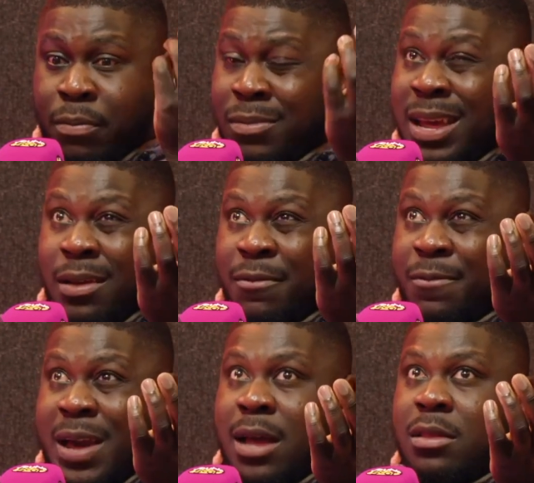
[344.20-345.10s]
like
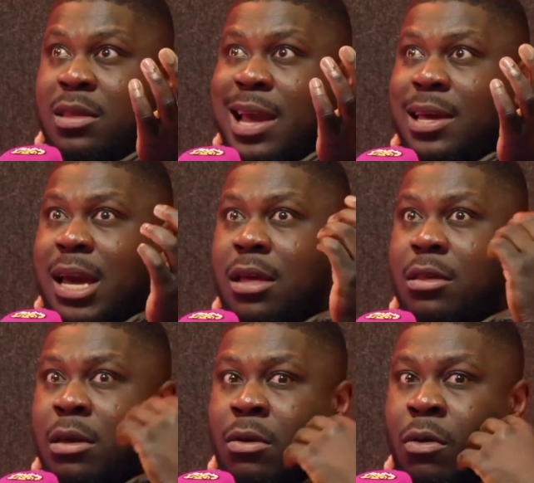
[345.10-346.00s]
fans, I
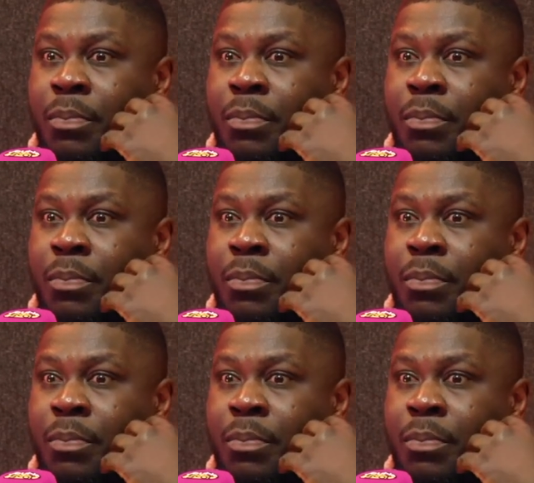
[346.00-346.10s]
guess, you know,